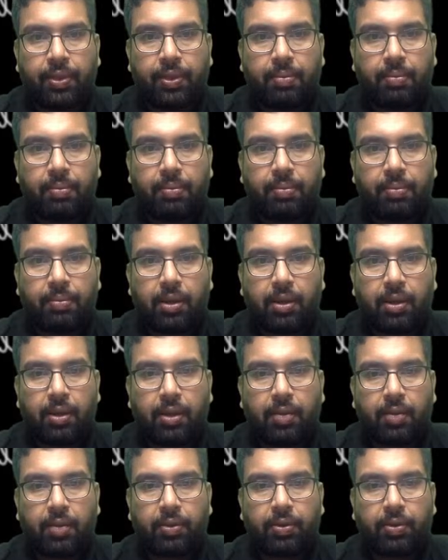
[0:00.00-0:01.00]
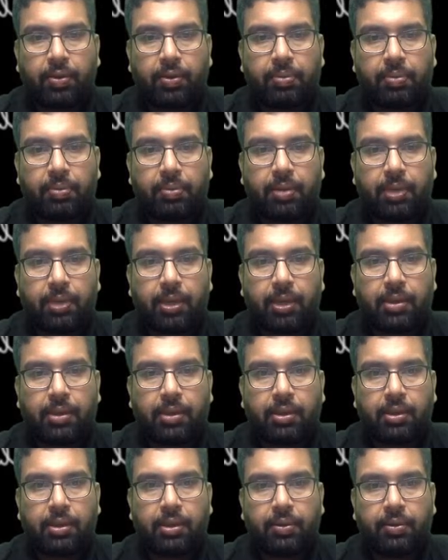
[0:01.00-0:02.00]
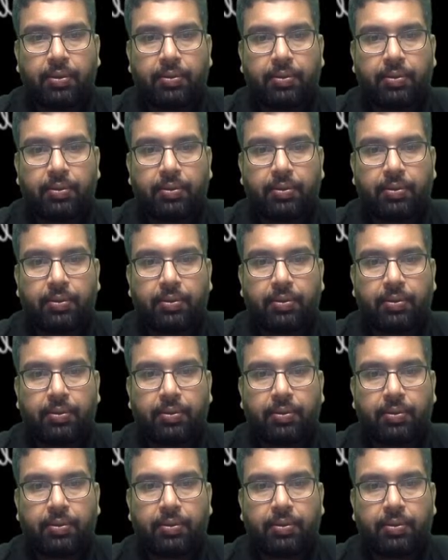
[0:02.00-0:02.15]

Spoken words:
Well, you have given me some answer.